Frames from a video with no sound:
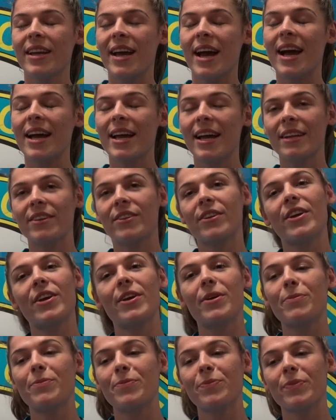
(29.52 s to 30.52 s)
I had
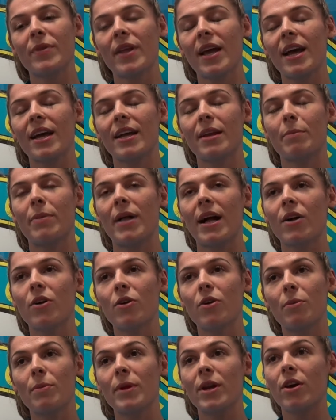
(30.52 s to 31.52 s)
a plan
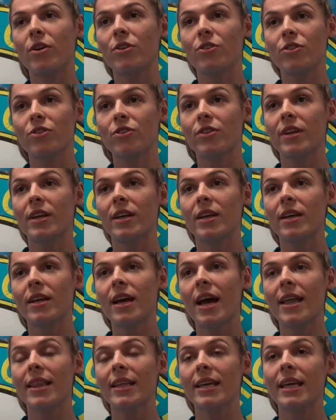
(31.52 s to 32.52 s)
coming on just to
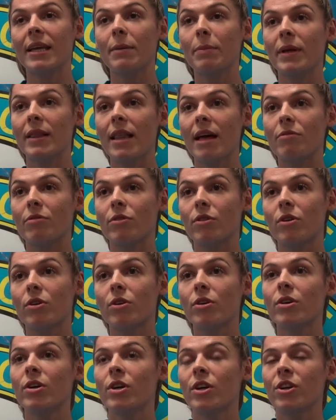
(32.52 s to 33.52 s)
either keep it level
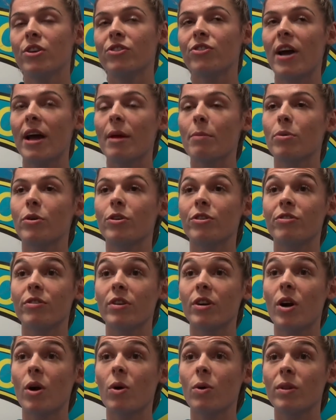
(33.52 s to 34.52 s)
or try and push for a
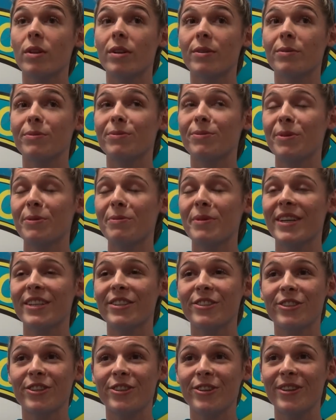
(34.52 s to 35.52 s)
goal, and we
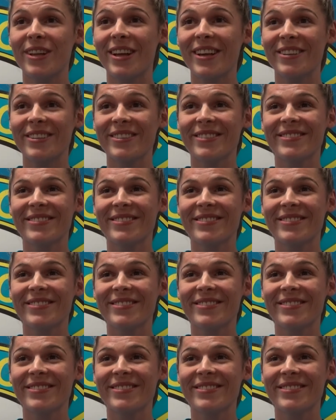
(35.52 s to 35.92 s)
managed to do that.